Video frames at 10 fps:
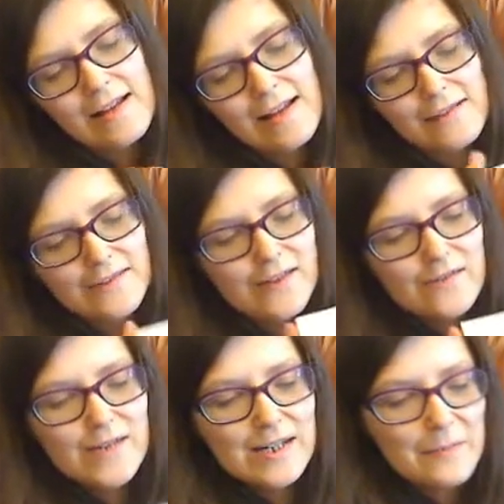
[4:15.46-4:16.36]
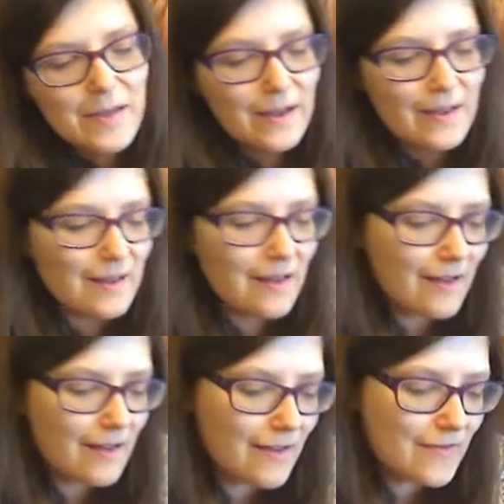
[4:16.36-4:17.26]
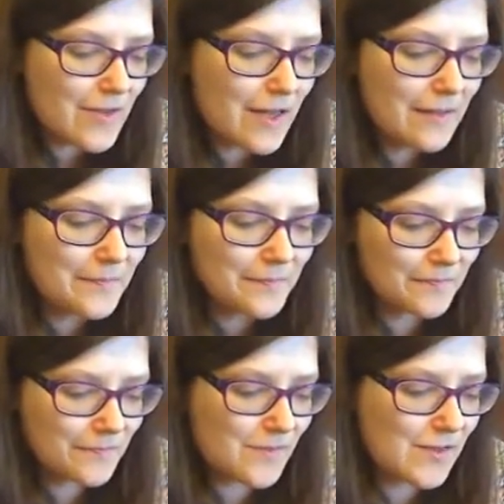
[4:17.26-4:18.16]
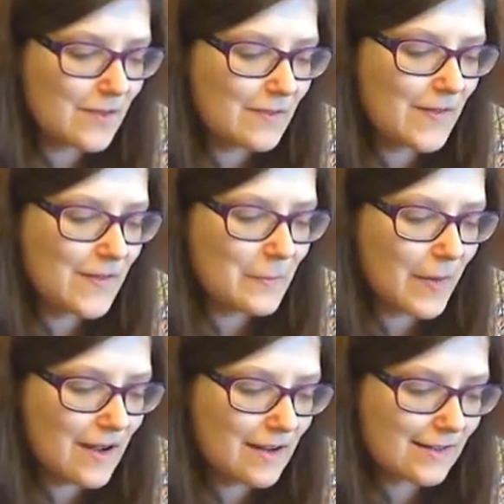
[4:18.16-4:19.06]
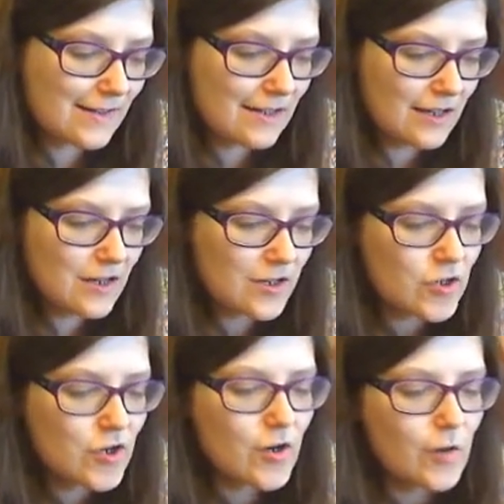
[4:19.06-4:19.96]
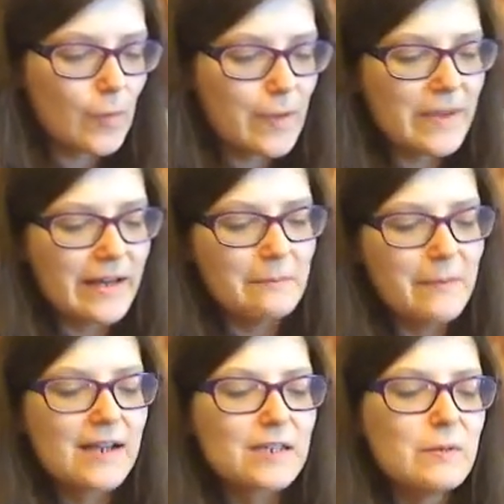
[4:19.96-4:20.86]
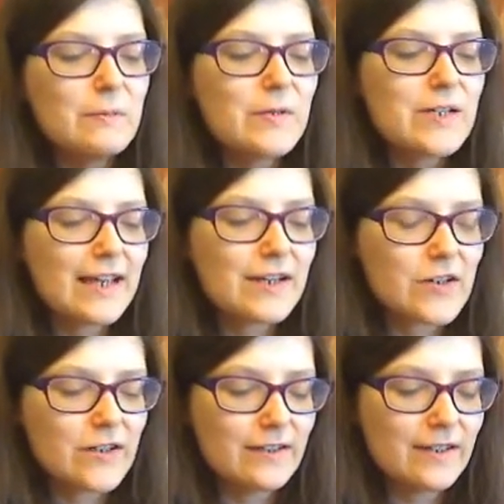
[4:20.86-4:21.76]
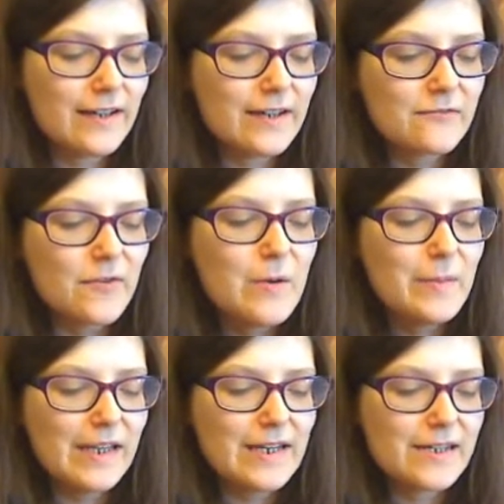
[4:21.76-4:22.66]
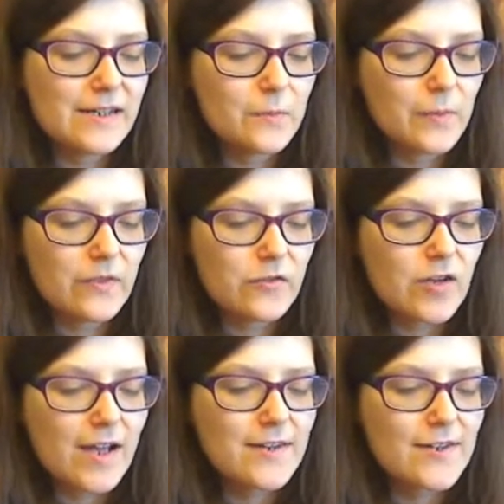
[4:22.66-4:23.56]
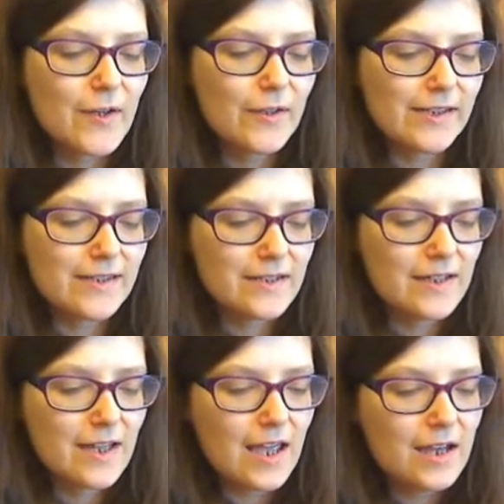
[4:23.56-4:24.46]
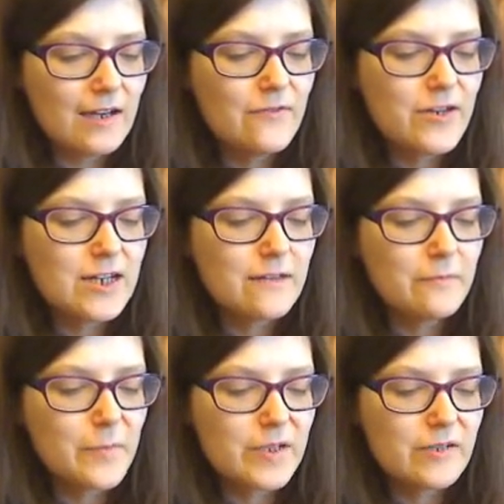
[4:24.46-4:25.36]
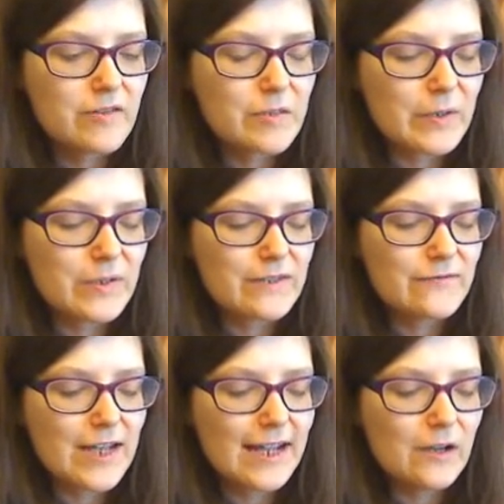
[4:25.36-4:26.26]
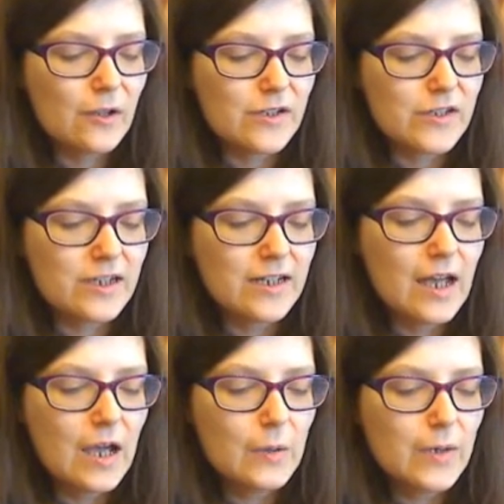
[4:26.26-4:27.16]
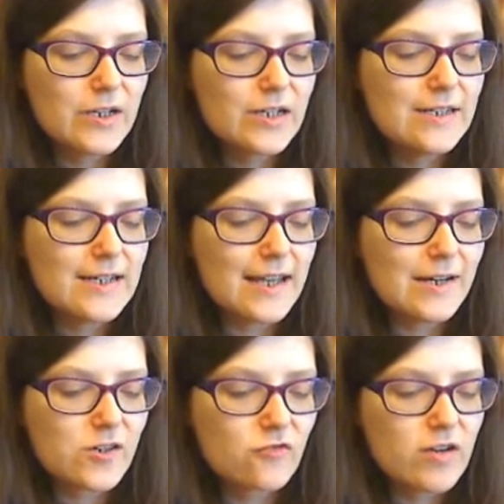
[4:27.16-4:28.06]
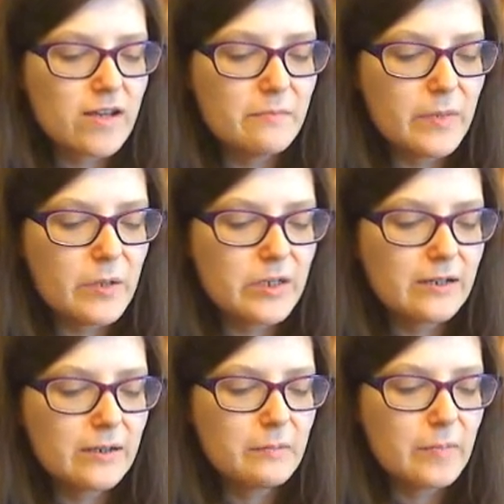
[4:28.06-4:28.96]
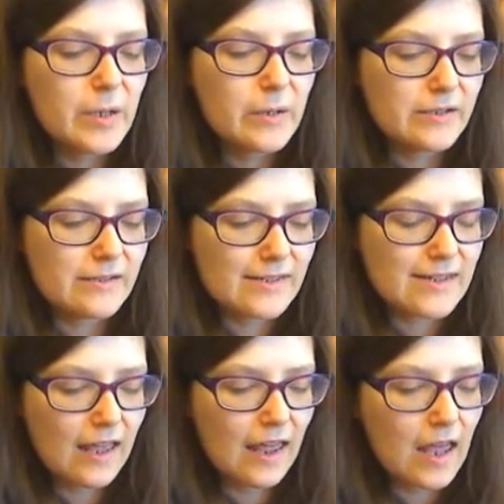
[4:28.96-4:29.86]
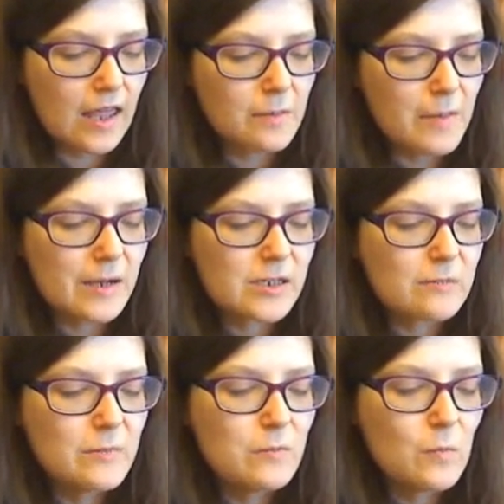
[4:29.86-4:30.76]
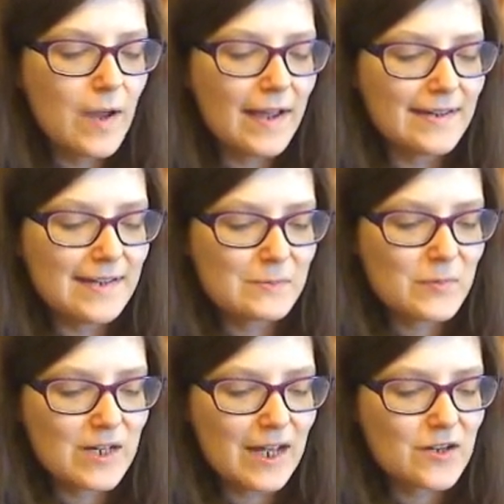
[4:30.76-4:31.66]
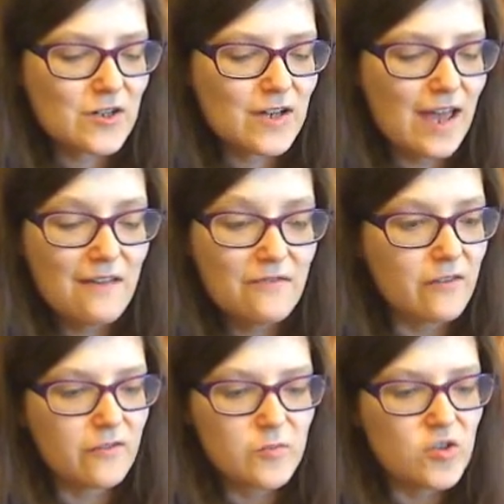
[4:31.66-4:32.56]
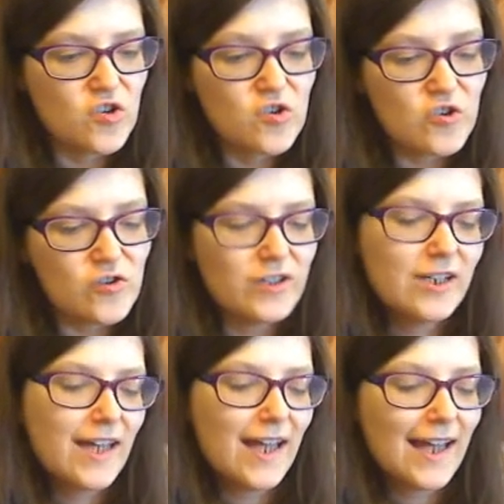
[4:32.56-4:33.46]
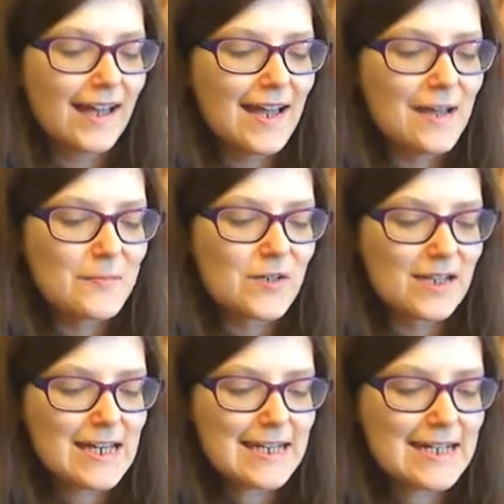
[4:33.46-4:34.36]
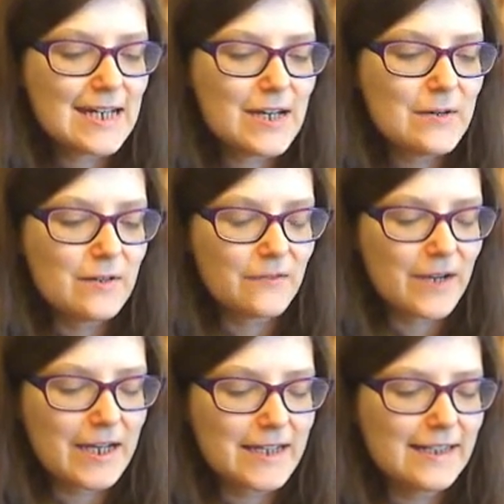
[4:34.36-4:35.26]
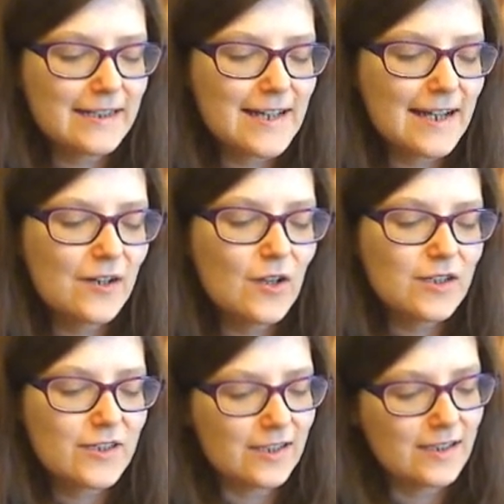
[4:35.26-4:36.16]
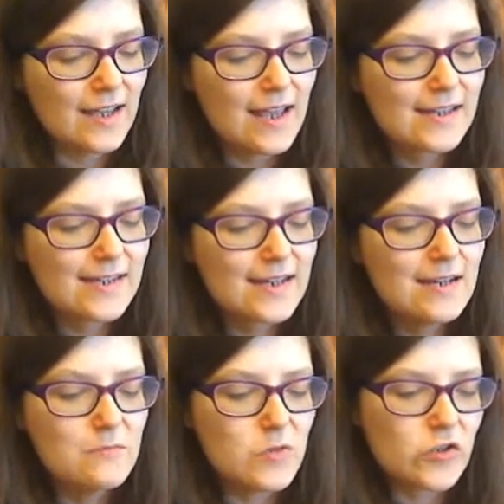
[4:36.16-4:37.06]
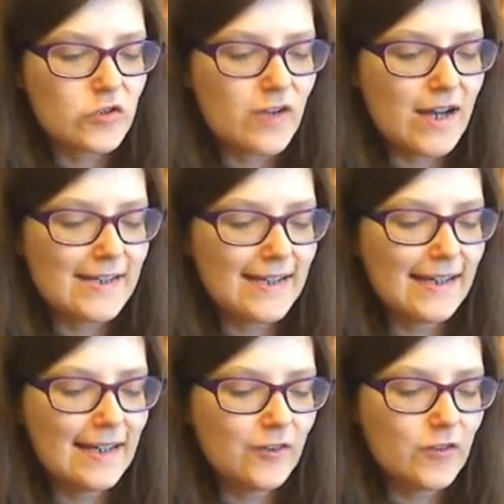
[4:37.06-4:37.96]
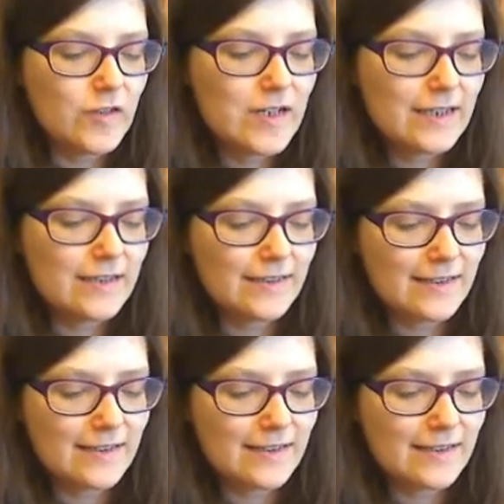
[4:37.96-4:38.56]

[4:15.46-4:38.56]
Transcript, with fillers: I'll just read a bit of the stuff on the box. Sure, women, maximum protection is formulated with tri-solid innovative body responsive technology which contains three important components maximum wetness protection ever from Sure, encapsulated odour fighting technology, skin moisturising ingredient.